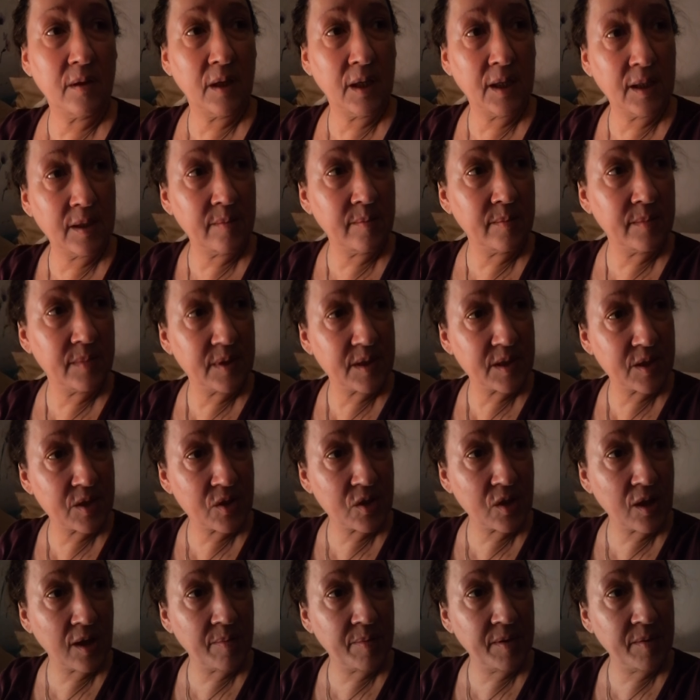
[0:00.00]
I'm
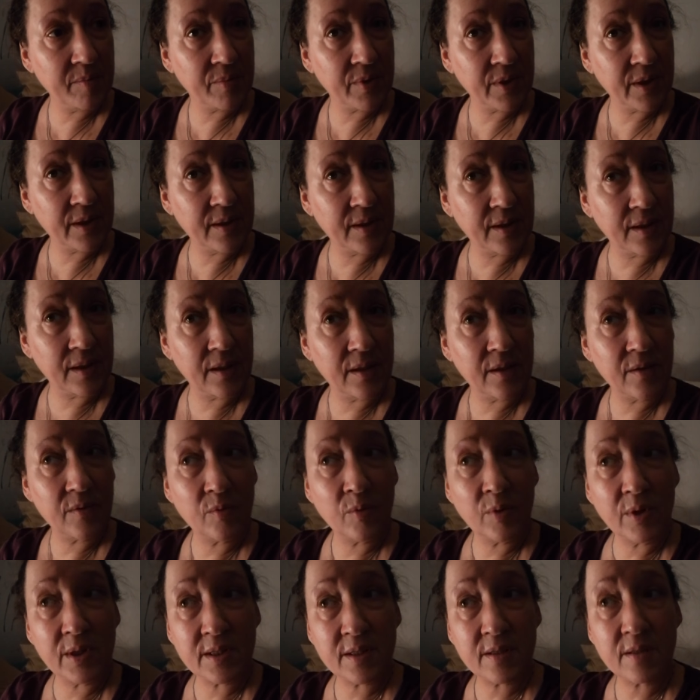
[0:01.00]
stopping breathing.
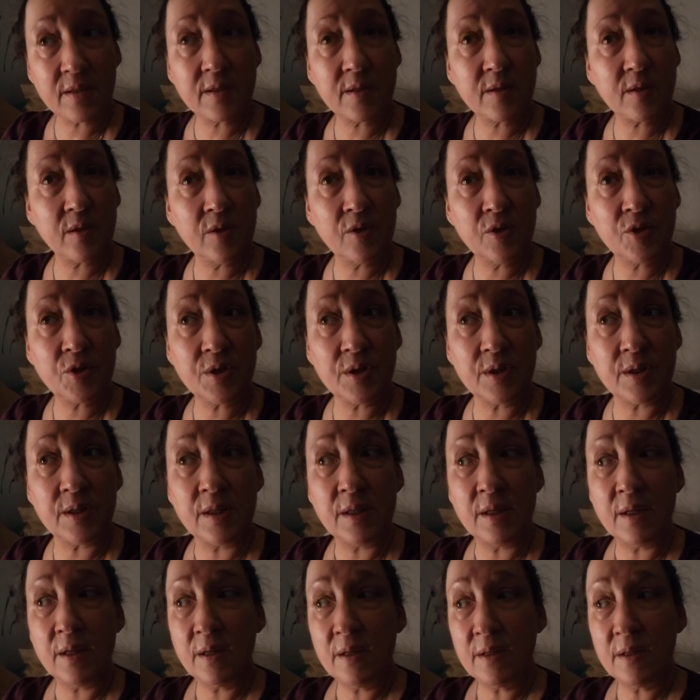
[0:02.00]
What's the solution?